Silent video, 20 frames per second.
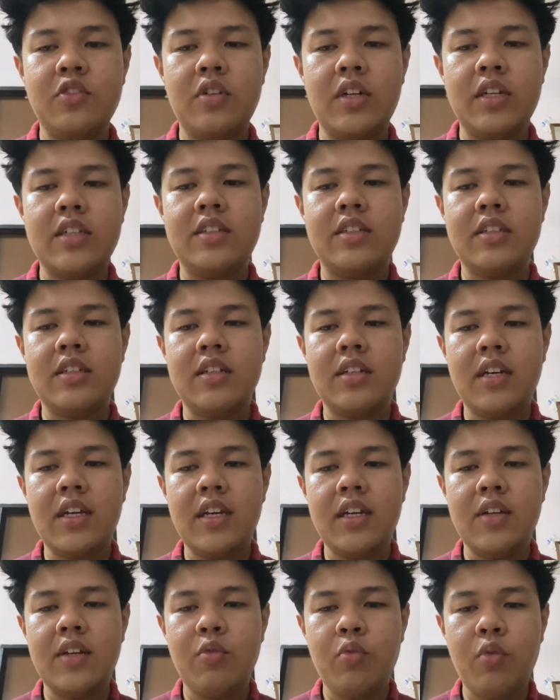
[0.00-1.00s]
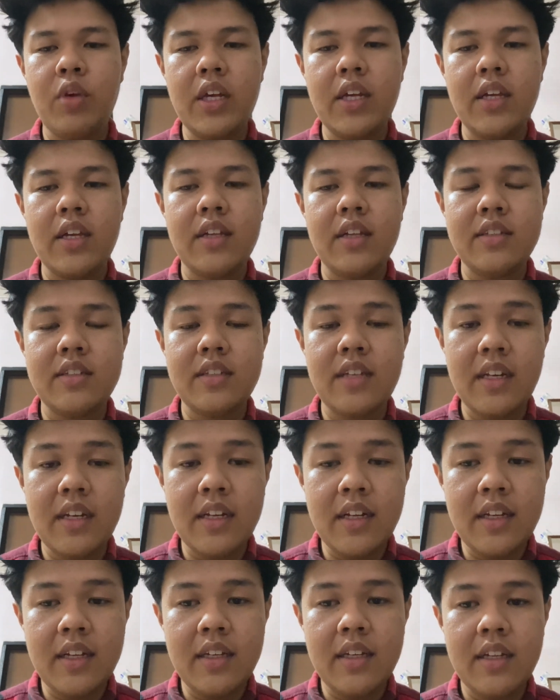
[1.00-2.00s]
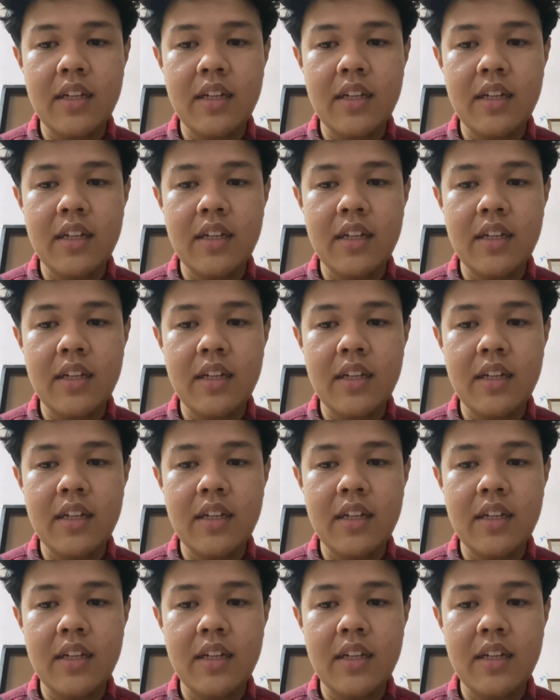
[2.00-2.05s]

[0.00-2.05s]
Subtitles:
structuring weak signal